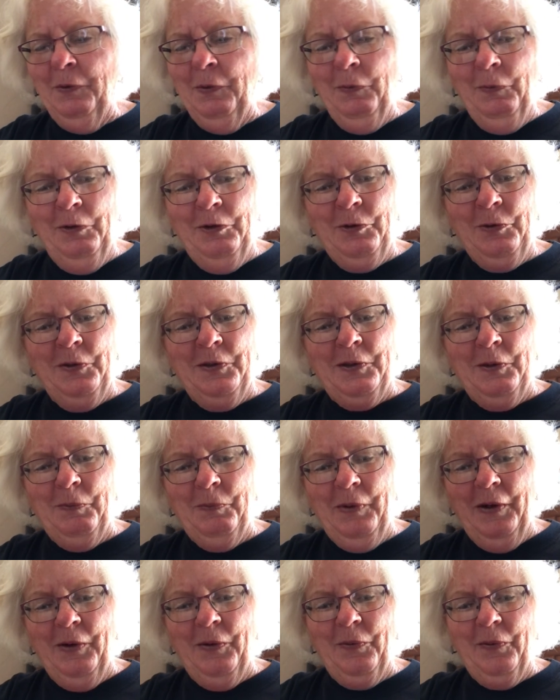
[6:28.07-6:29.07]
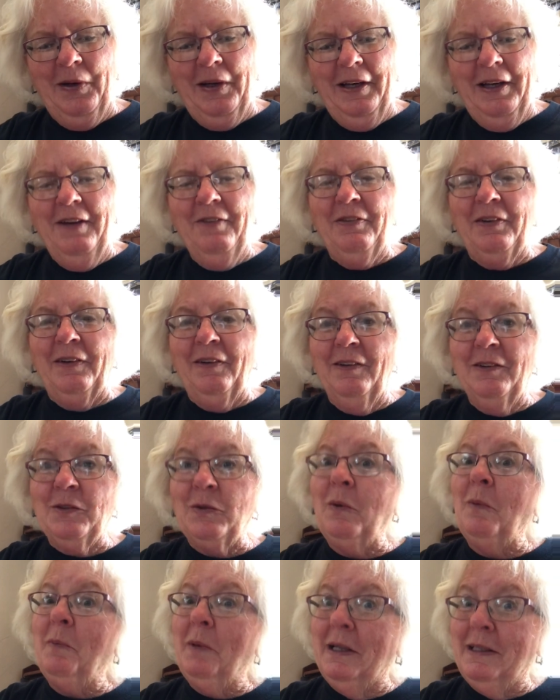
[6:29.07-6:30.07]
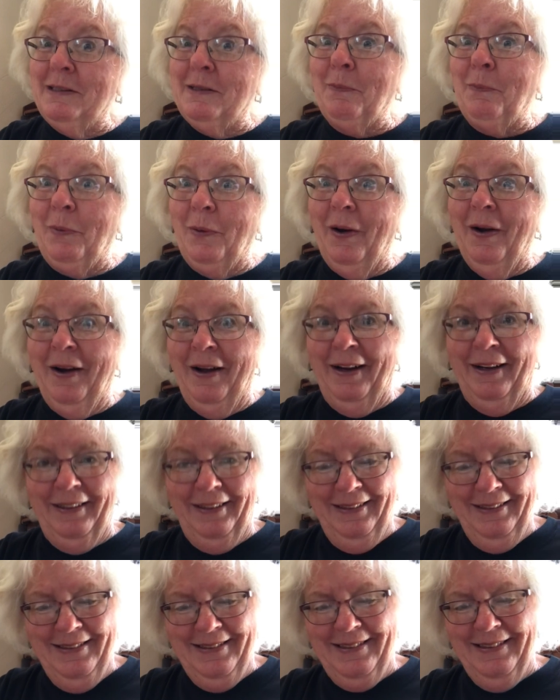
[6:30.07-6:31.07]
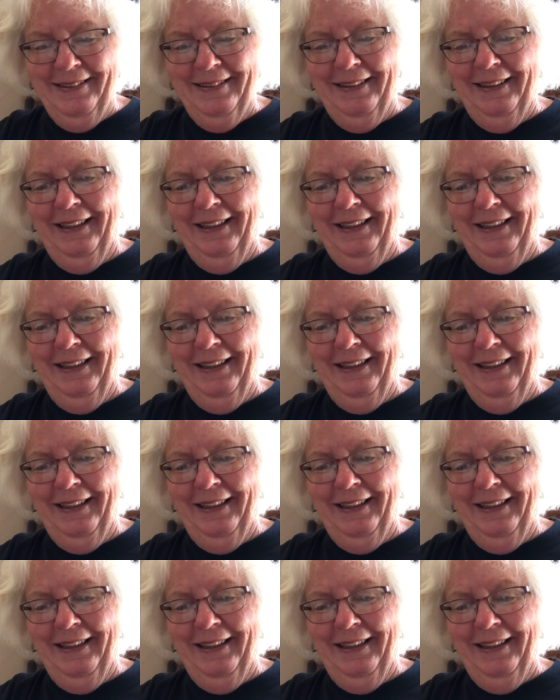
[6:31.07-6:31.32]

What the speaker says: which was a big relief and also a big surprise.